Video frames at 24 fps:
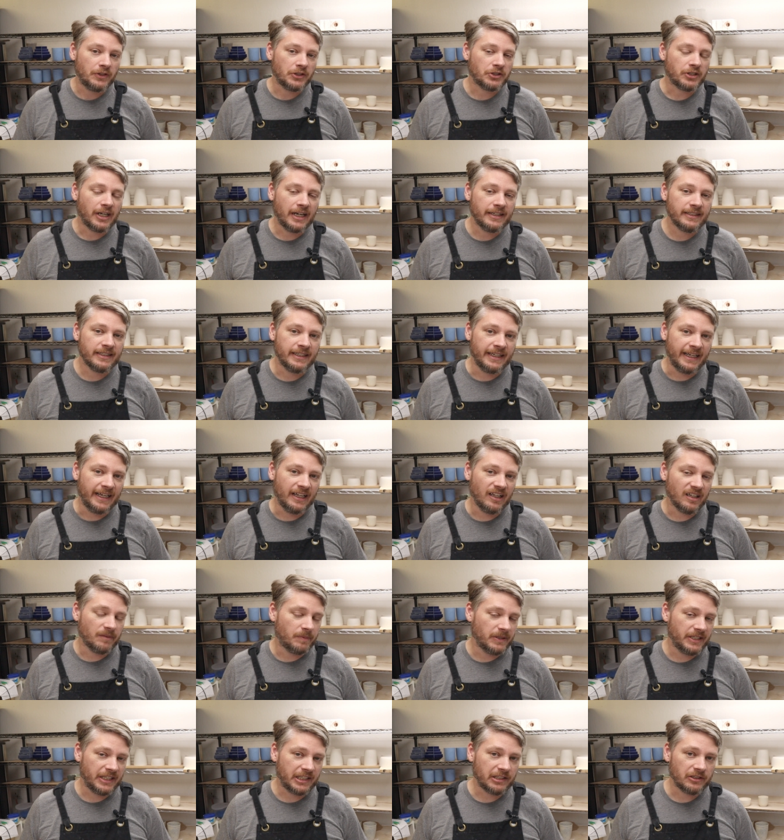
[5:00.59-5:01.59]
if you're trying to nail
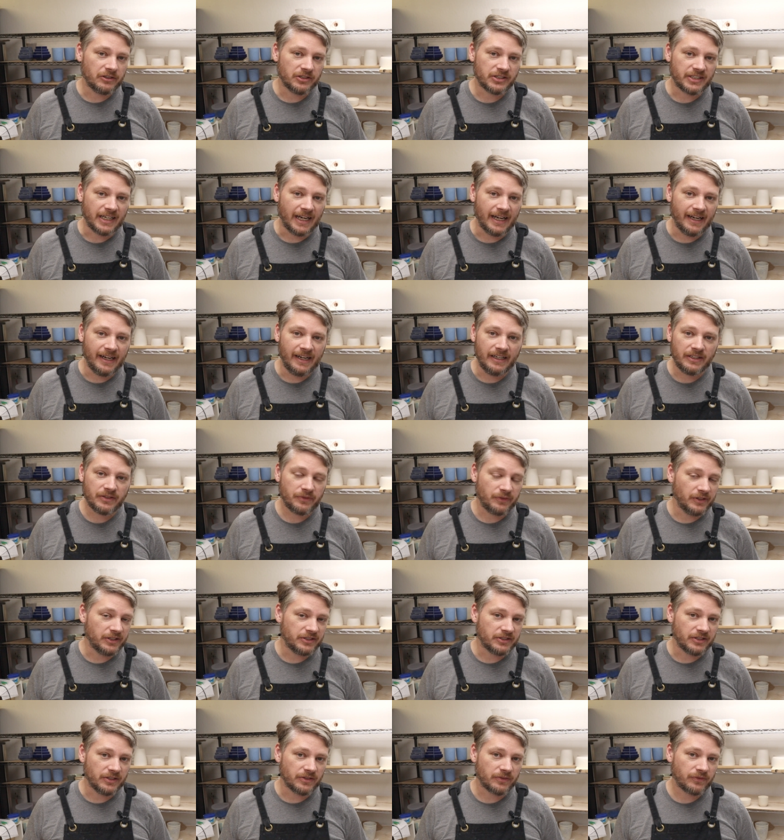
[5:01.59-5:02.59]
a particular size, for
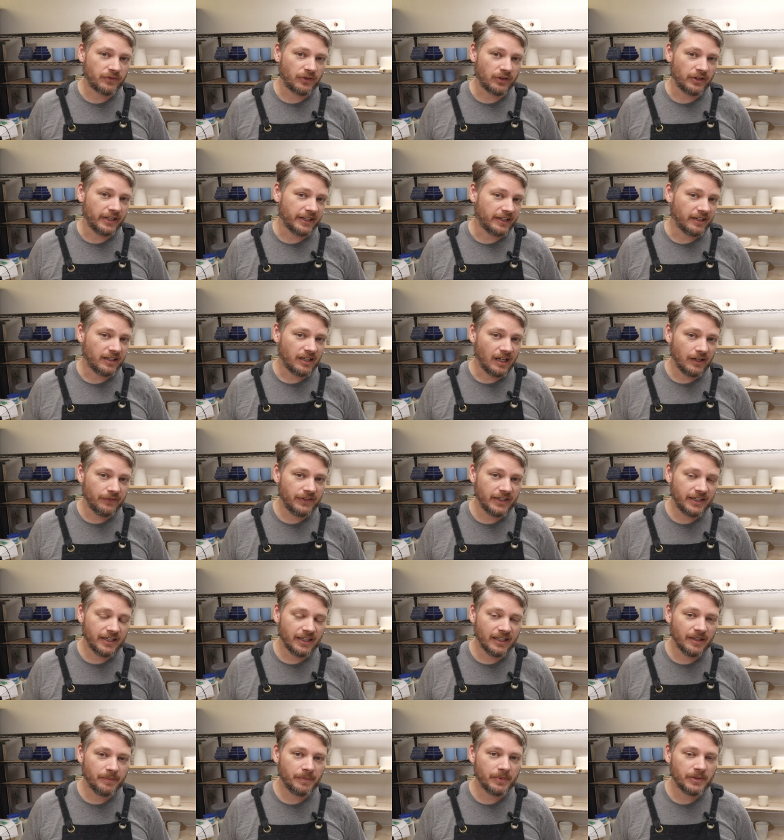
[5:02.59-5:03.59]
instance, for like a coffee
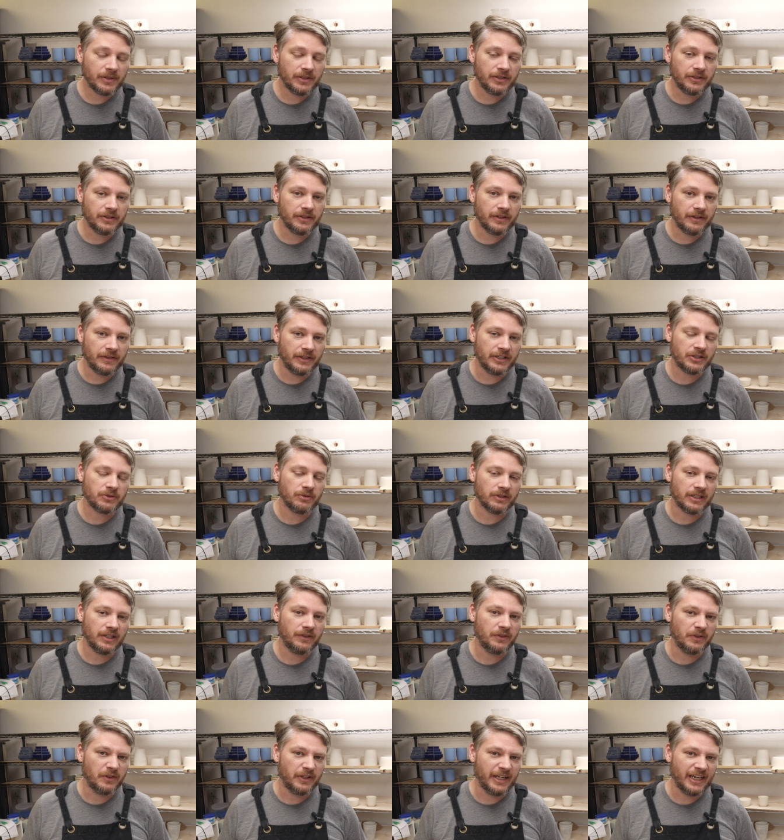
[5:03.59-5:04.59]
cup, this will
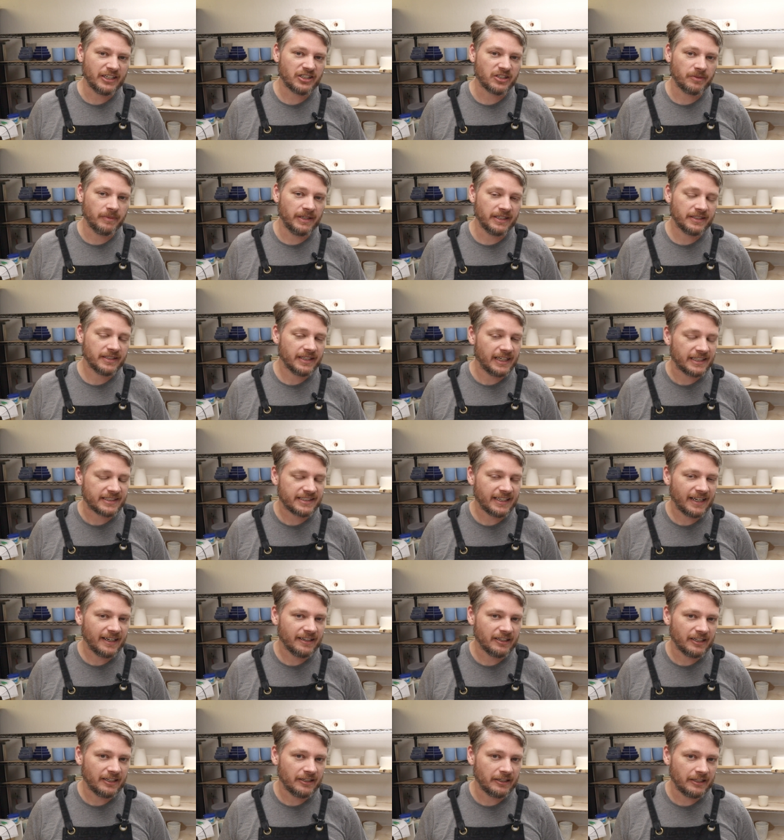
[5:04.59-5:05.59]
give you an estimate. It's
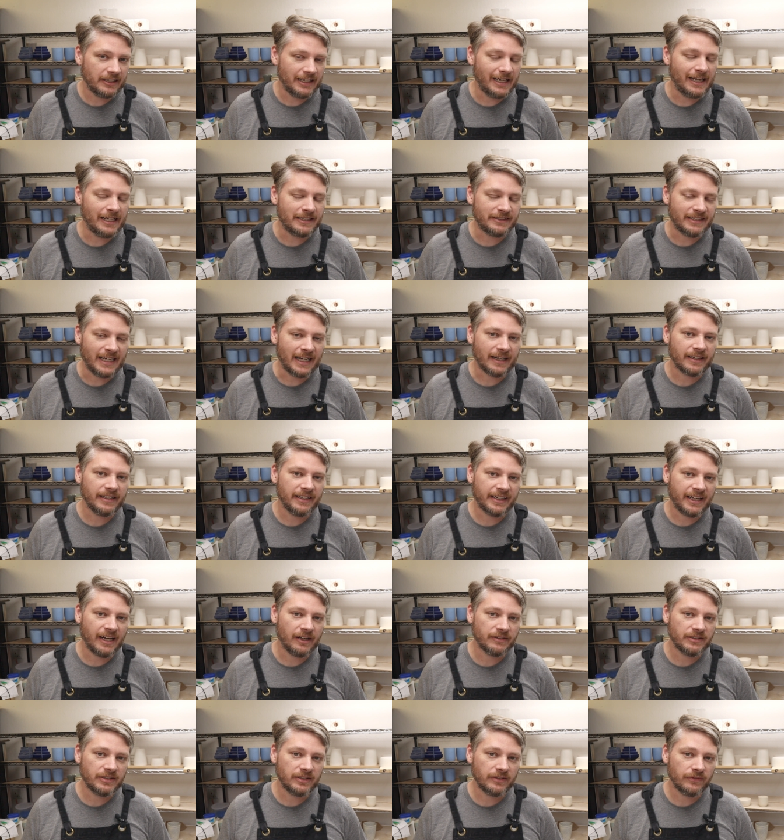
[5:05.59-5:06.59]
not exactly
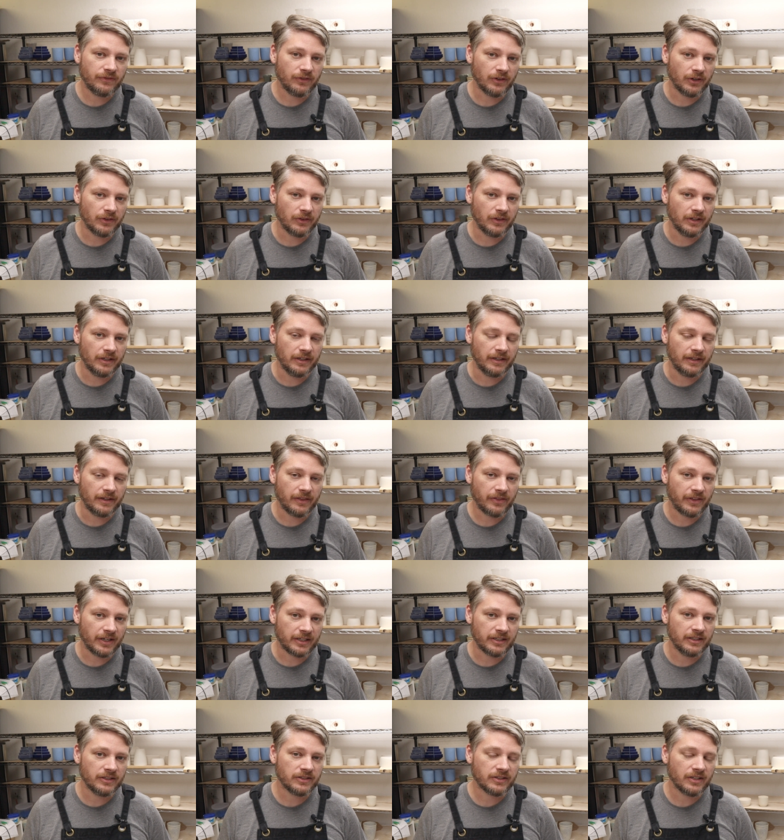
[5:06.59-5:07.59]
accounting for the
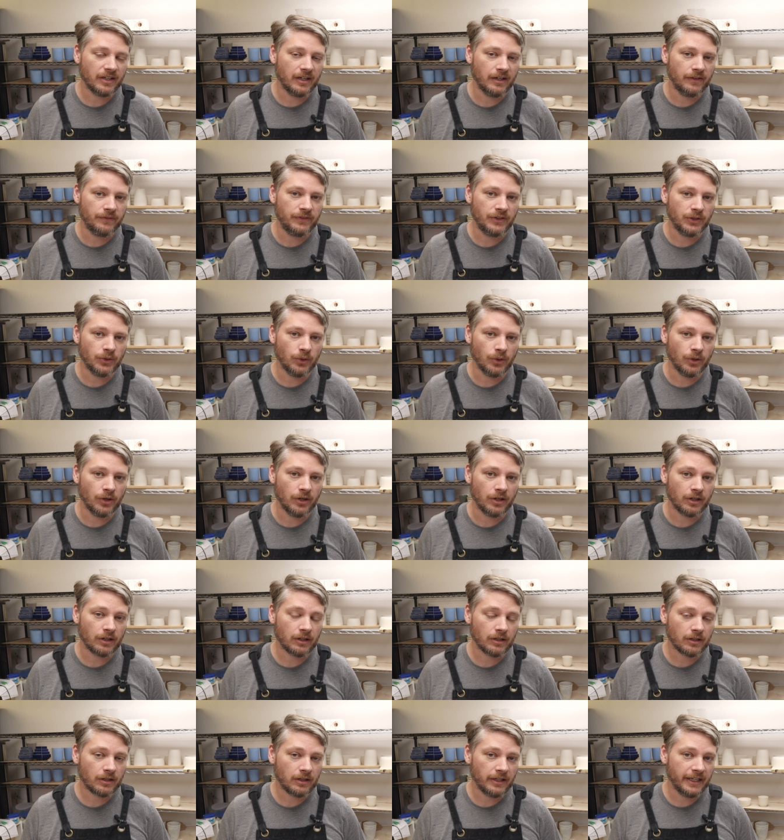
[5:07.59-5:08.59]
thickness of
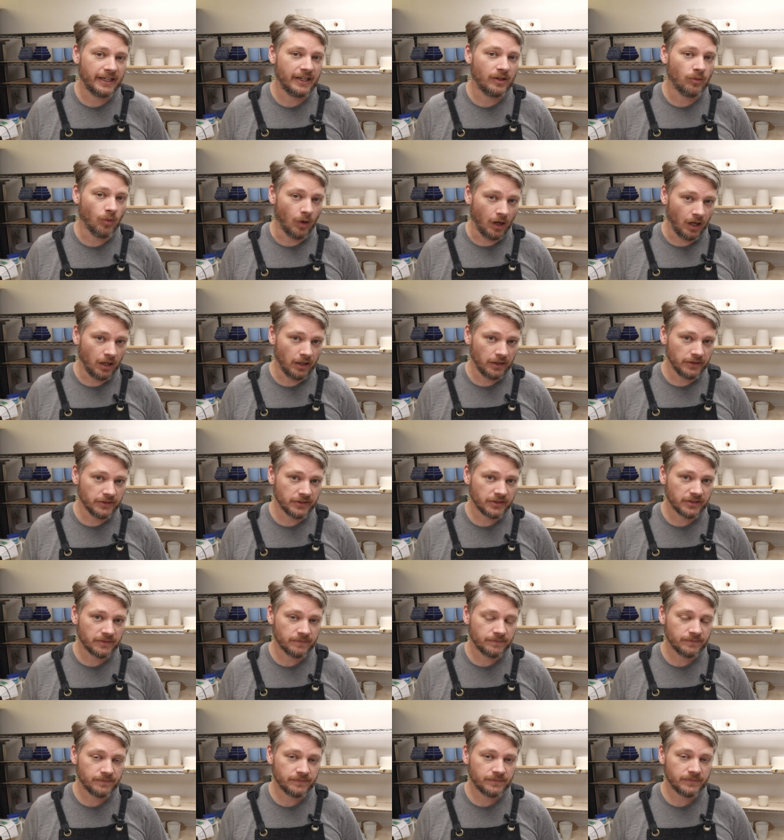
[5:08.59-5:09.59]
your clay
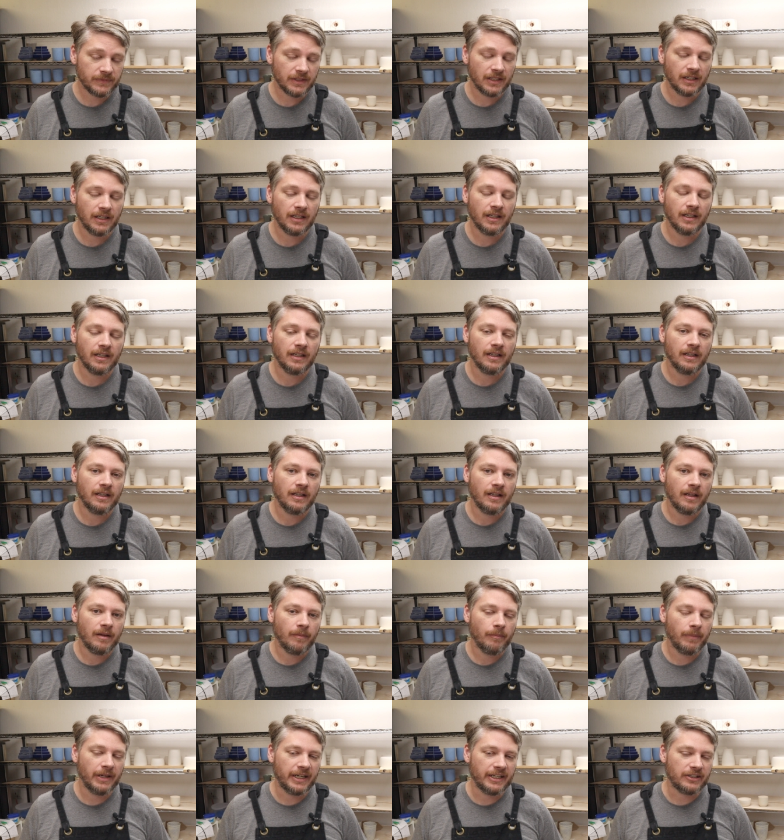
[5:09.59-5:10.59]
walls,
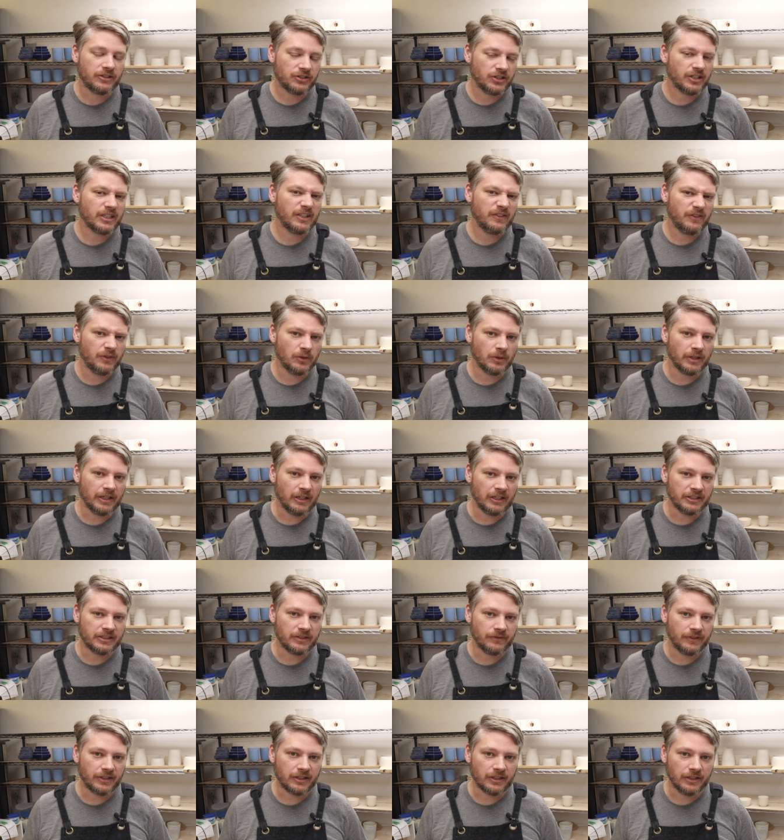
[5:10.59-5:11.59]
but it should give you
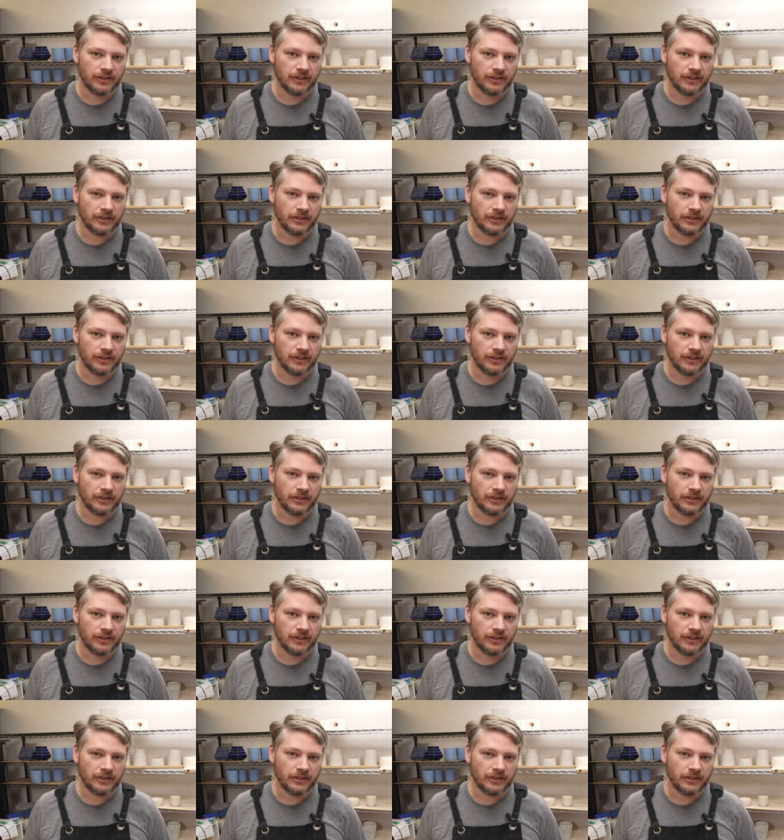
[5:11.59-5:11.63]
relatively